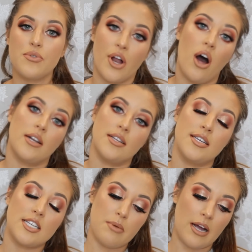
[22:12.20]
into it
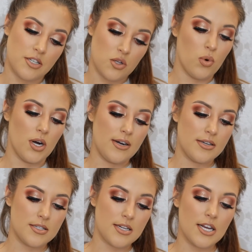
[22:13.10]
honestly expecting the
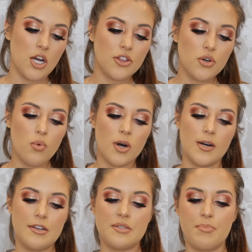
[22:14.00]
worst. Like, not the
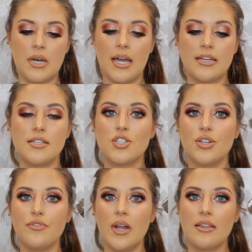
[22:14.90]
worst, but like
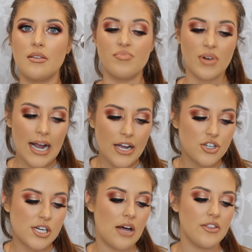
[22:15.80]
stuff like the brow
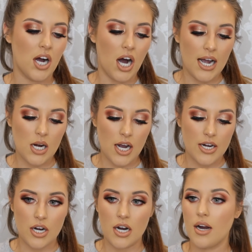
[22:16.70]
gel, the
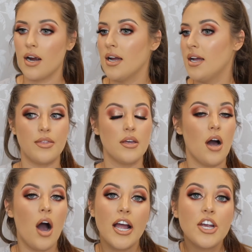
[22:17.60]
eyeliner, the
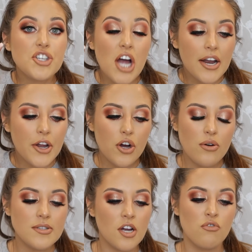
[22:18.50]

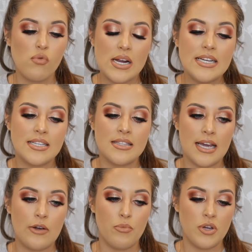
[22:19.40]
eyeshadows, I really didn't
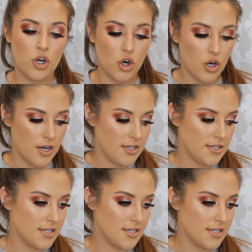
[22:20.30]
think would be good.